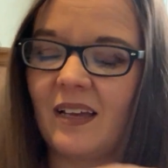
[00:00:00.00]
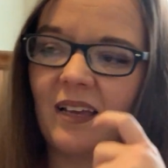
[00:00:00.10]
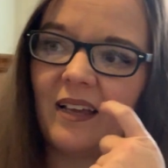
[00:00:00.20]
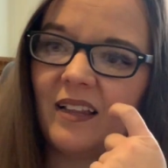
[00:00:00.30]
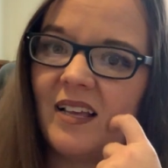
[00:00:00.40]

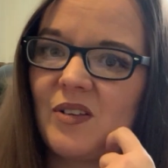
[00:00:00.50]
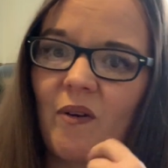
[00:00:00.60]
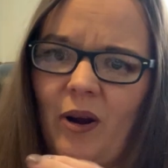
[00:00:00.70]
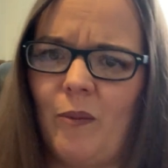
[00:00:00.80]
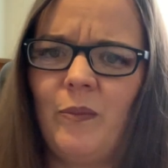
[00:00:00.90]
in this
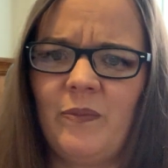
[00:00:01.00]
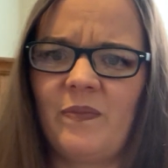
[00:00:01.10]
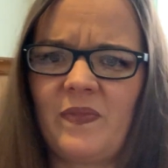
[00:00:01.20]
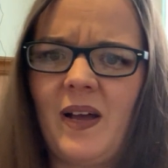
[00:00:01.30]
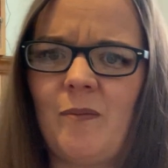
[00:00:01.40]
realm.
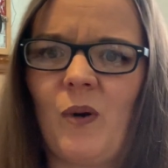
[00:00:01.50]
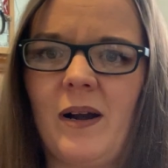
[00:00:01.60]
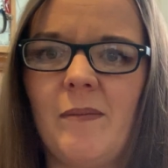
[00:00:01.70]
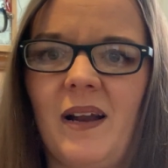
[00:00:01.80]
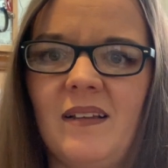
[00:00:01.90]
I'm worried
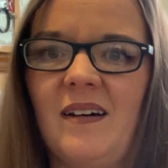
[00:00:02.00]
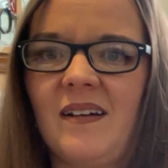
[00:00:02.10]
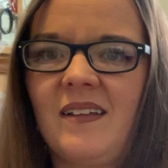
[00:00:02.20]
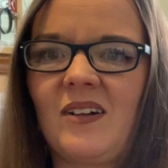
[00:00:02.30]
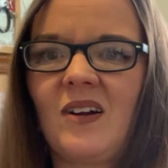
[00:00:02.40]
about a lot of
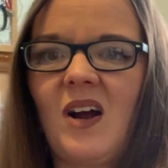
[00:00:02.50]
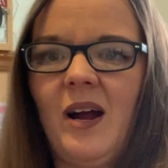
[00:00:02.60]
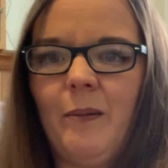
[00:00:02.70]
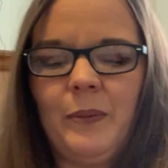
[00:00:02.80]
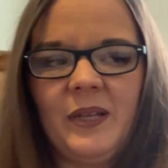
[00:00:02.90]
other
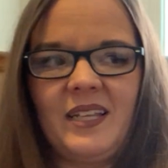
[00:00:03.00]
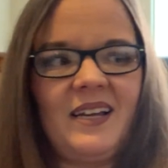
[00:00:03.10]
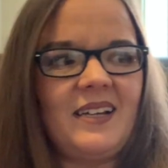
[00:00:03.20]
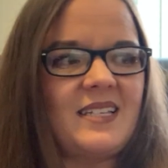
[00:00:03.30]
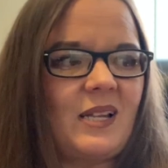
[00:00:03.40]
crap that
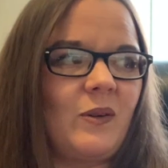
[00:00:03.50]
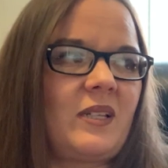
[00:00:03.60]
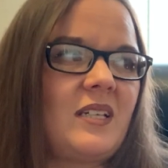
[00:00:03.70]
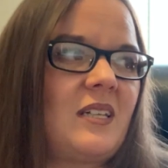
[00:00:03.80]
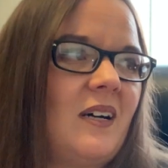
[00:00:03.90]
has to do with
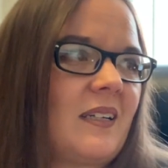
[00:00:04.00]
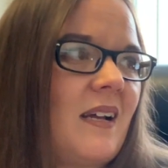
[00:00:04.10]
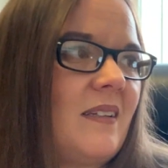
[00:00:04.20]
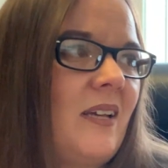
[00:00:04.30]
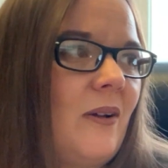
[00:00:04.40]
this
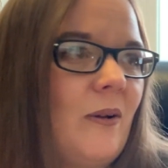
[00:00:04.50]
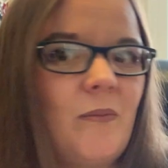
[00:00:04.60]
lockdown too,